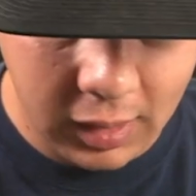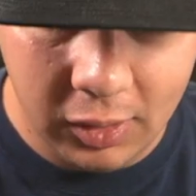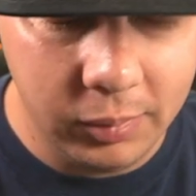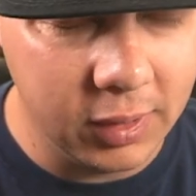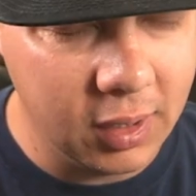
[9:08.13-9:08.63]

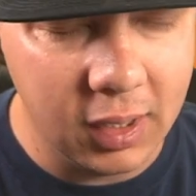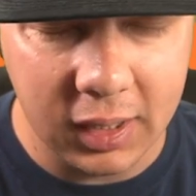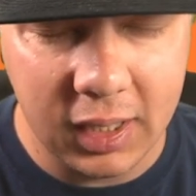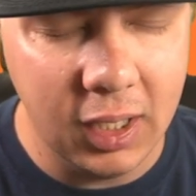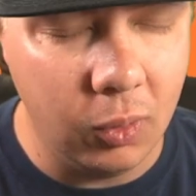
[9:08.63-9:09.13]
Oh my god,
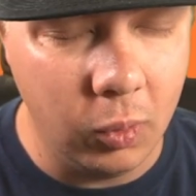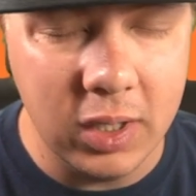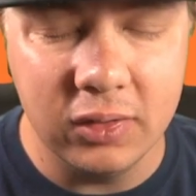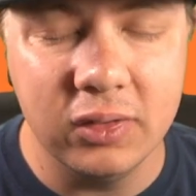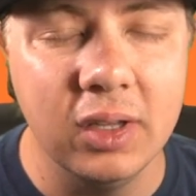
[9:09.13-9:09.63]
I can't
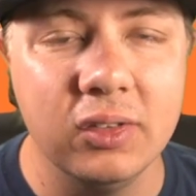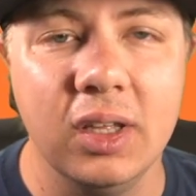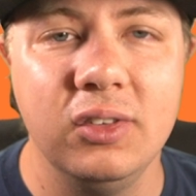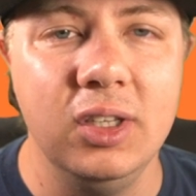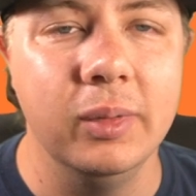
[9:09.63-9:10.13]
wait to test
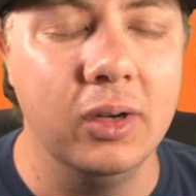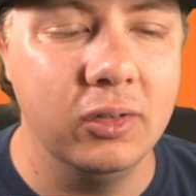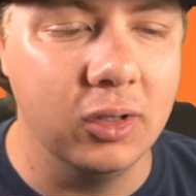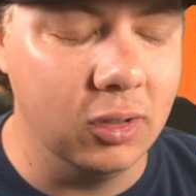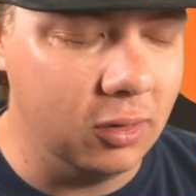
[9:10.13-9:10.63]
that team out.
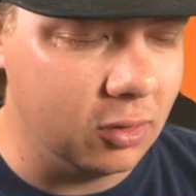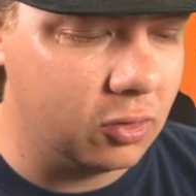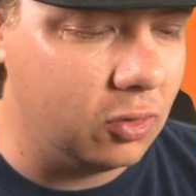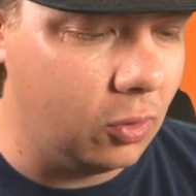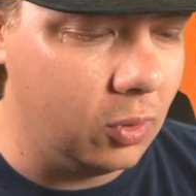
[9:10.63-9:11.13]
It's going to look
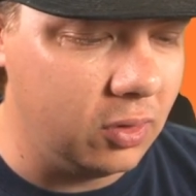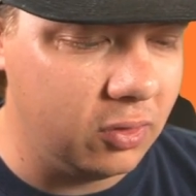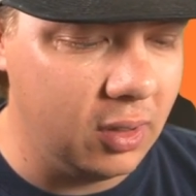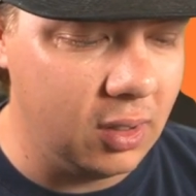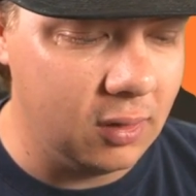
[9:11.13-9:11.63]
so
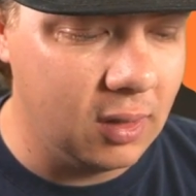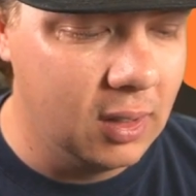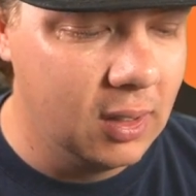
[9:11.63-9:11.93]
insane.